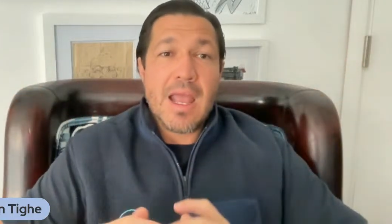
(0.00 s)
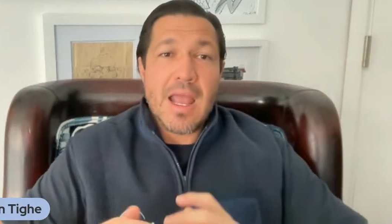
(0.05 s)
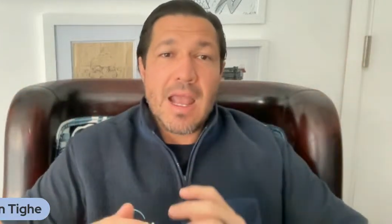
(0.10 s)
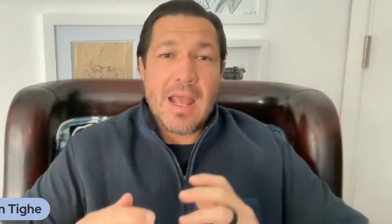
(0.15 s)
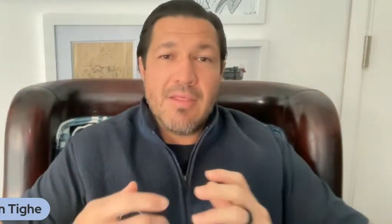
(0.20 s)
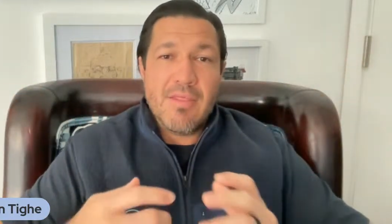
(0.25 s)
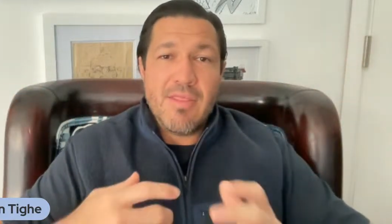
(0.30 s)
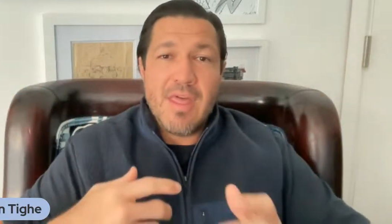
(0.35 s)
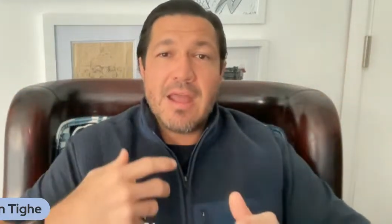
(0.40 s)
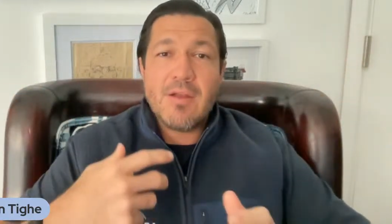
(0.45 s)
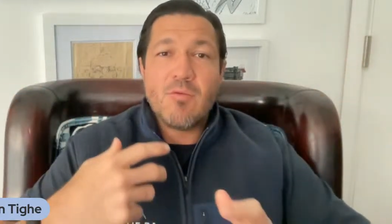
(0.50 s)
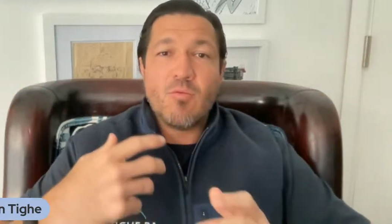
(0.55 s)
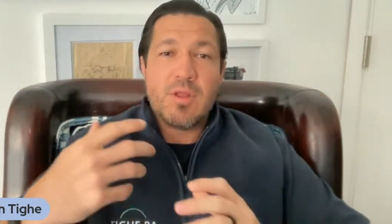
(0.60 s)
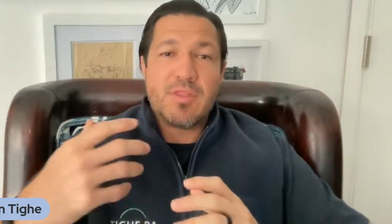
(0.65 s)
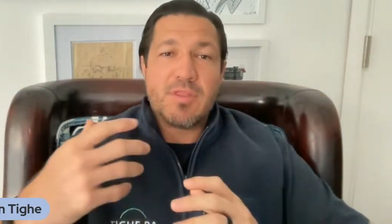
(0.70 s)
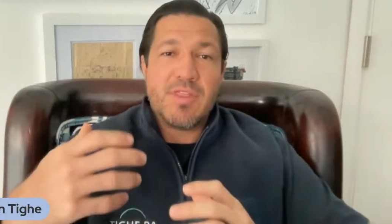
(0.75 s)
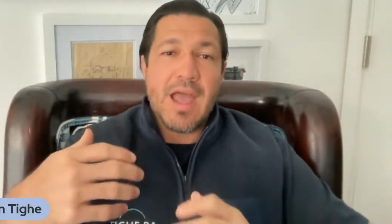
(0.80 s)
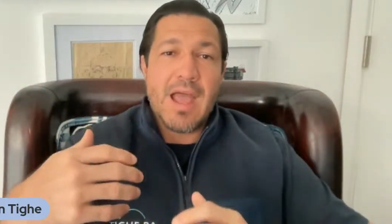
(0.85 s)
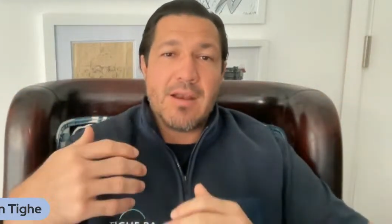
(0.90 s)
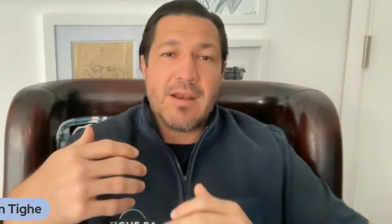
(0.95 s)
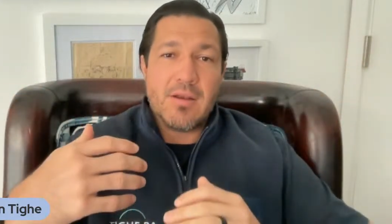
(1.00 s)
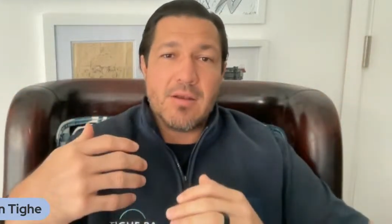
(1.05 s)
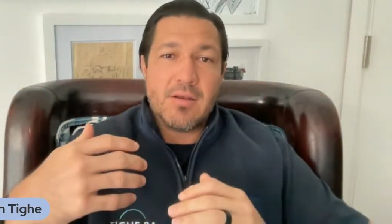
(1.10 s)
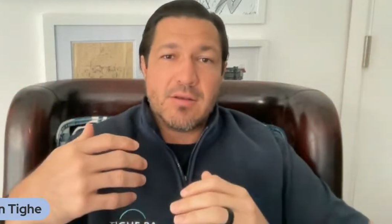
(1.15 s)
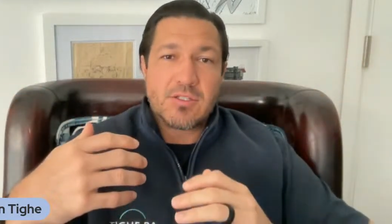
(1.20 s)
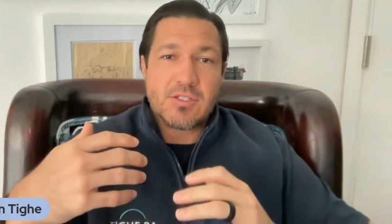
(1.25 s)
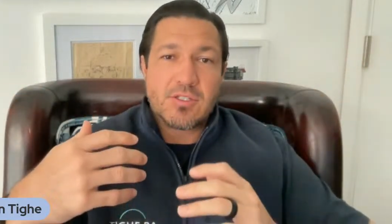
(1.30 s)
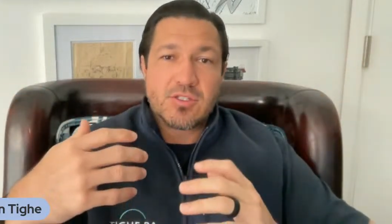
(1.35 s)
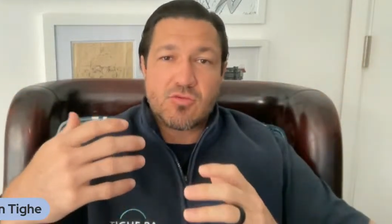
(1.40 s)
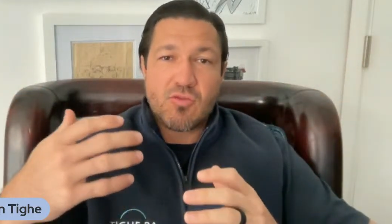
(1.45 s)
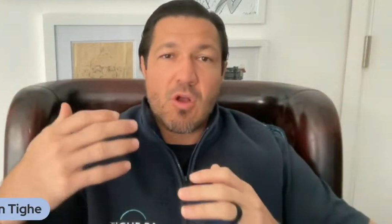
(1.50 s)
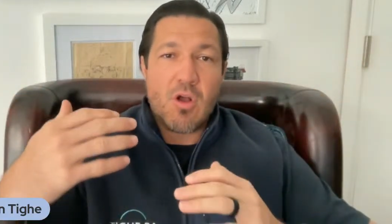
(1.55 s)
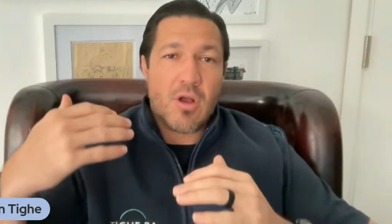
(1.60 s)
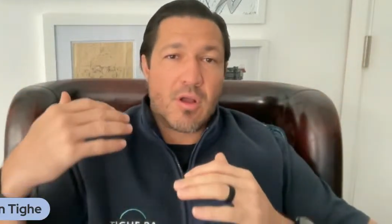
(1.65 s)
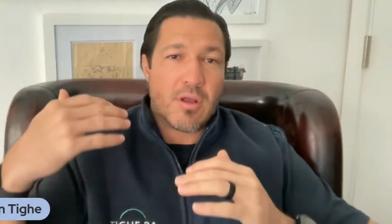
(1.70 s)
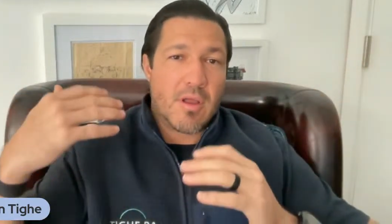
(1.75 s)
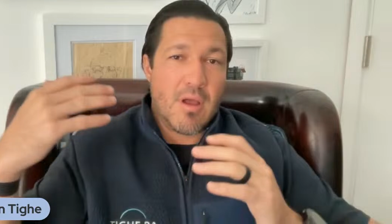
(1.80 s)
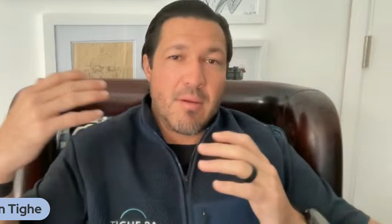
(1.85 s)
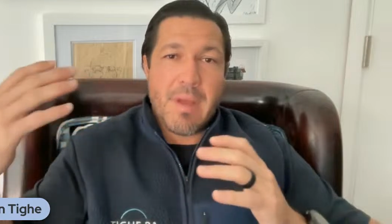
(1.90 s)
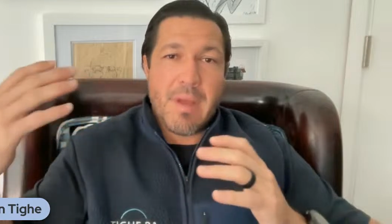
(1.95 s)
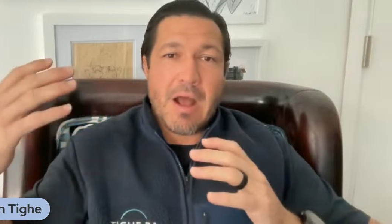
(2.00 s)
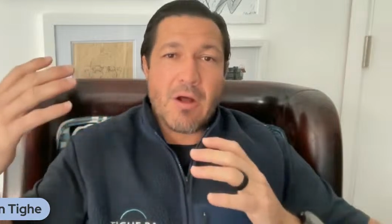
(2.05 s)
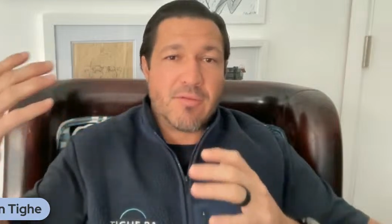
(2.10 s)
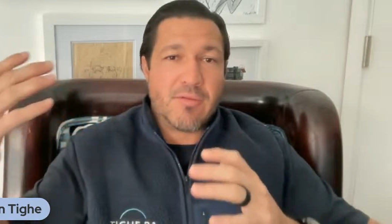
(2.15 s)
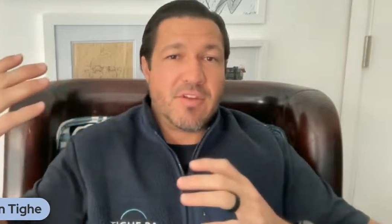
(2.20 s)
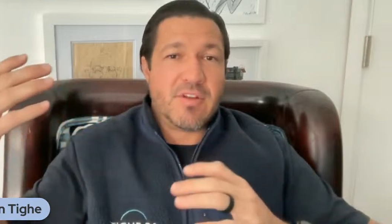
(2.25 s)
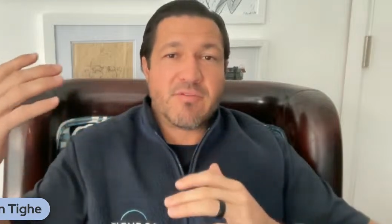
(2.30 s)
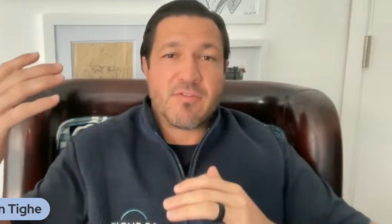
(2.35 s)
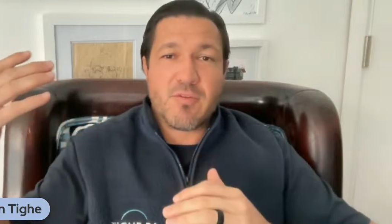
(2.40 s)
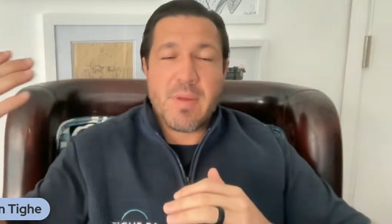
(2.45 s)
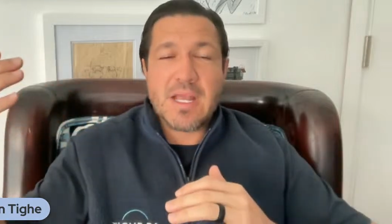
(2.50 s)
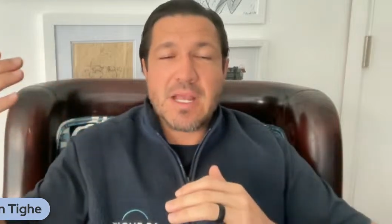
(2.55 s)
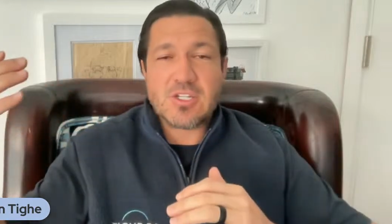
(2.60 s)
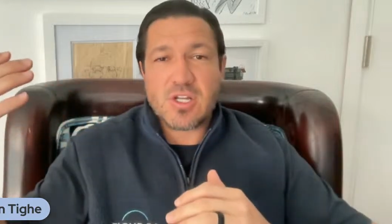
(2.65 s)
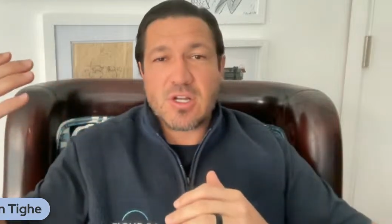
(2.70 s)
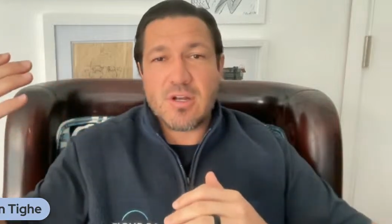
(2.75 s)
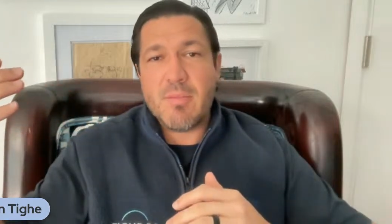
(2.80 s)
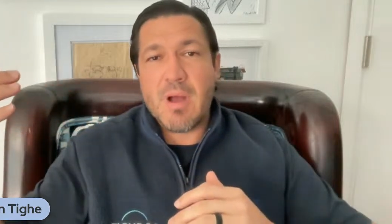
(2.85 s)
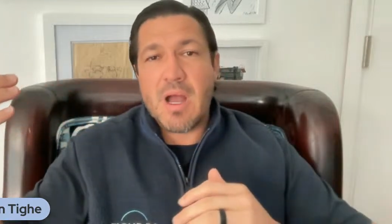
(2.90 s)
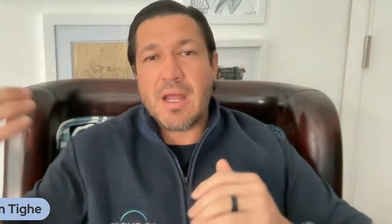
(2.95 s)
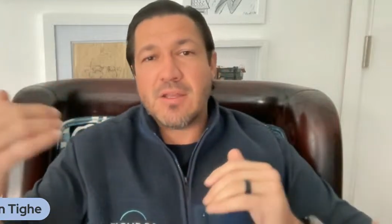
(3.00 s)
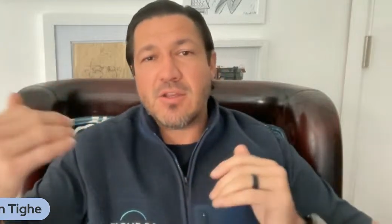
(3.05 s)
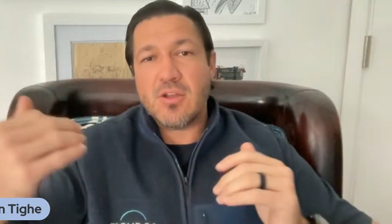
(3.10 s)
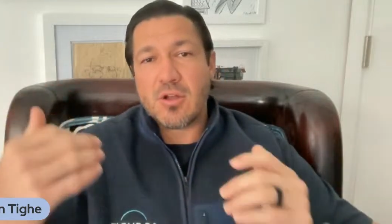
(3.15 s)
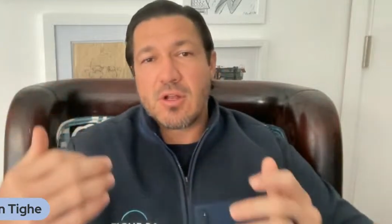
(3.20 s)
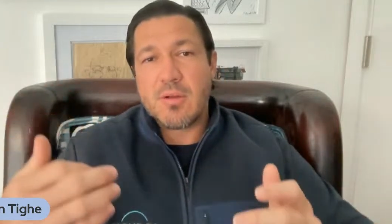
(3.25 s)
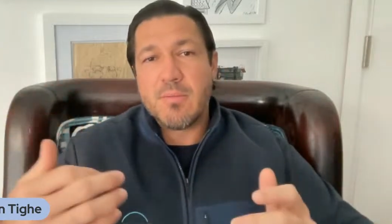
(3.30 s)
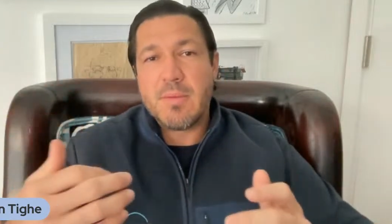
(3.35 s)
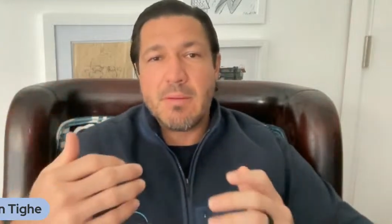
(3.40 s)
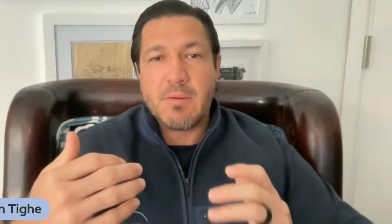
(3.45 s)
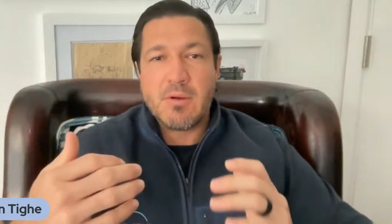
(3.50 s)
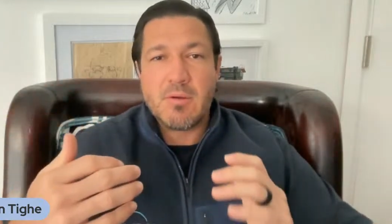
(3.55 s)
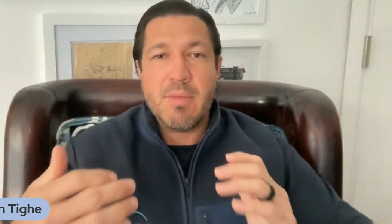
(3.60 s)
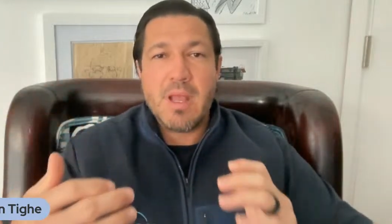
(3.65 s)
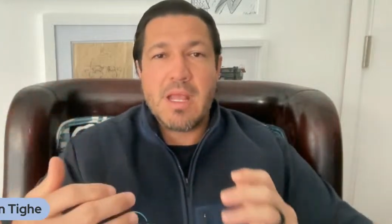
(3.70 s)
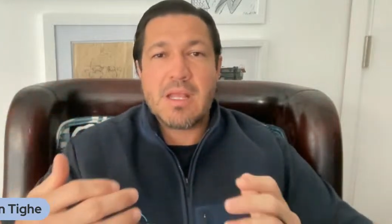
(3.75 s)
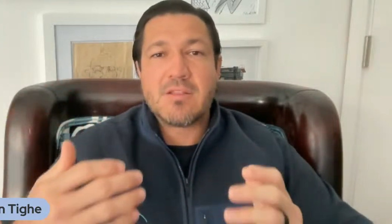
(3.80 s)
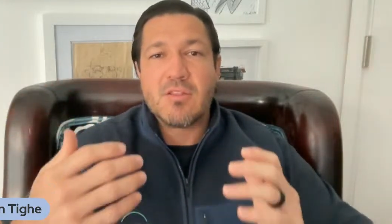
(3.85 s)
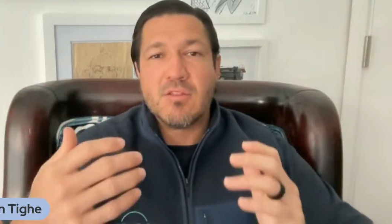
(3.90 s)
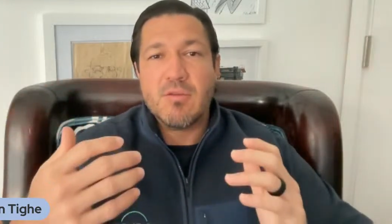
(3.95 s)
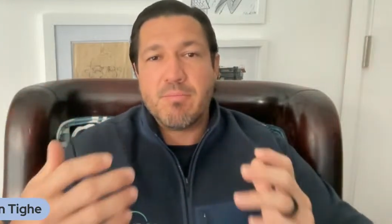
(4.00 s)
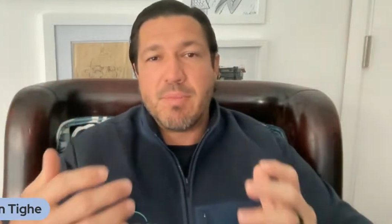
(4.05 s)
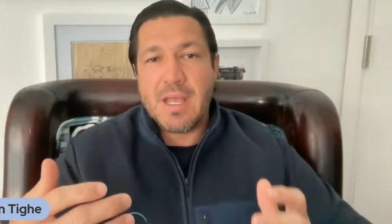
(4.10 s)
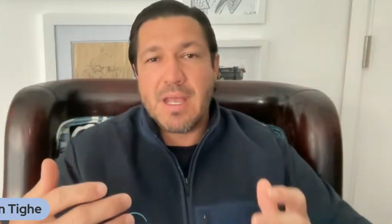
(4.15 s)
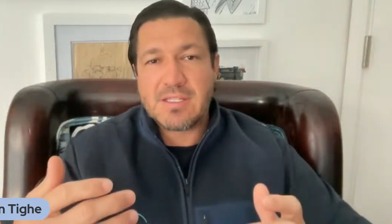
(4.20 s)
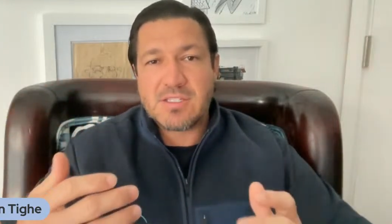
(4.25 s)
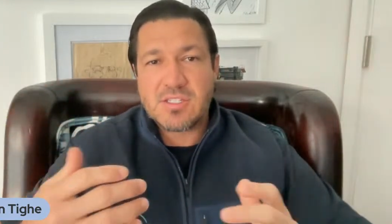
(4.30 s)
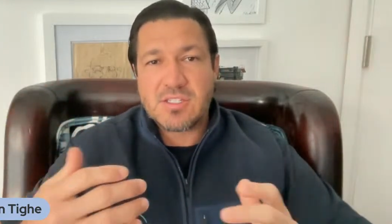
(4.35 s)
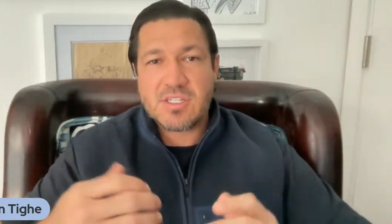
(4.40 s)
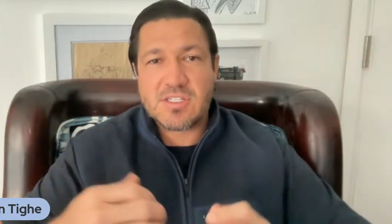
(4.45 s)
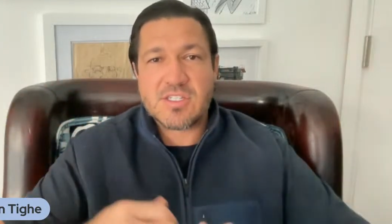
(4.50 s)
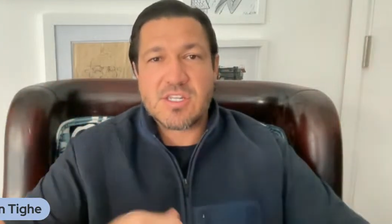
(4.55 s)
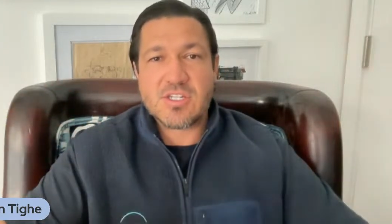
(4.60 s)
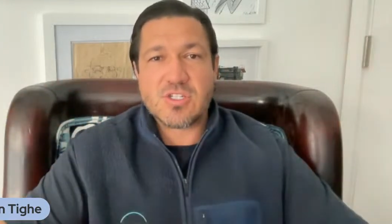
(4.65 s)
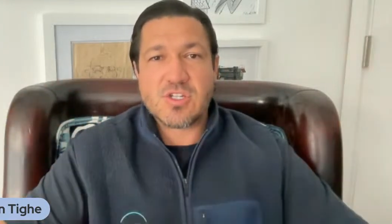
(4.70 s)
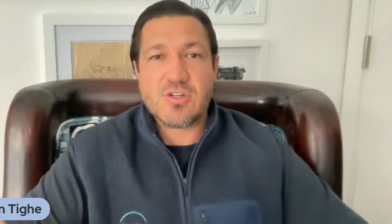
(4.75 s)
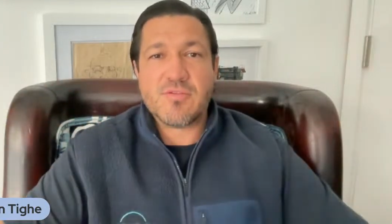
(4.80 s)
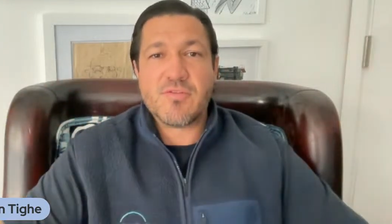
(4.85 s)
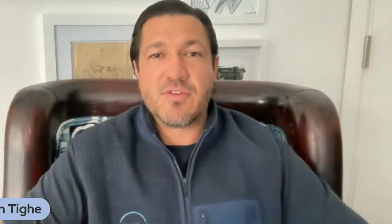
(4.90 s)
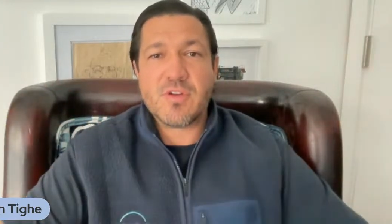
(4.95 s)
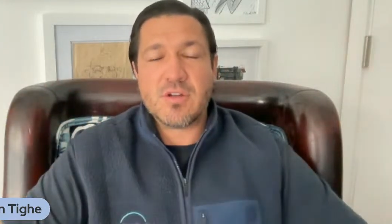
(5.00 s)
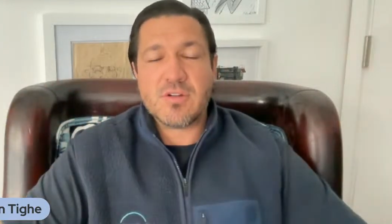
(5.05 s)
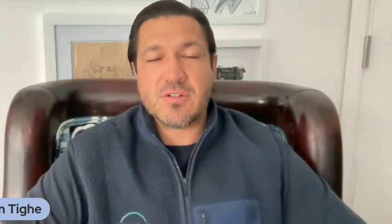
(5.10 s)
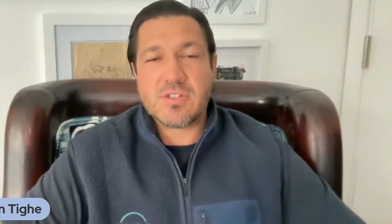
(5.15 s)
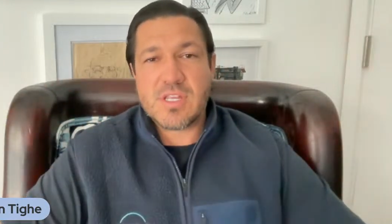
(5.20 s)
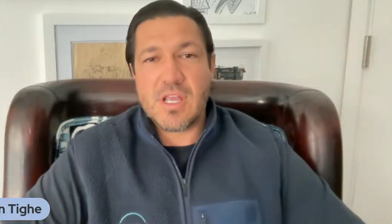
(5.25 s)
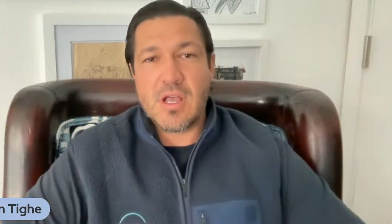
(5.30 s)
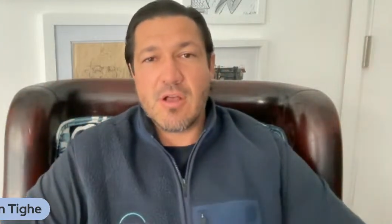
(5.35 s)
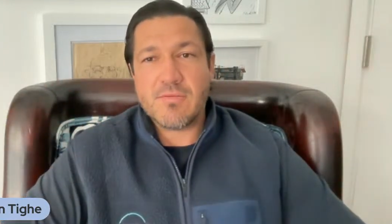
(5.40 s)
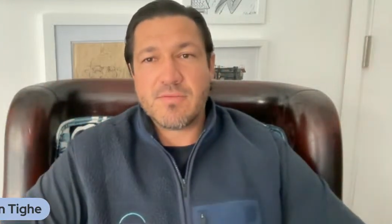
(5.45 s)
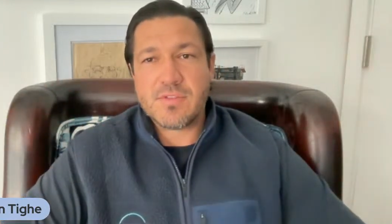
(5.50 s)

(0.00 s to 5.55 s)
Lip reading: And then with that strong amount of information in mind, you're going to be able to make the best decision for yourself.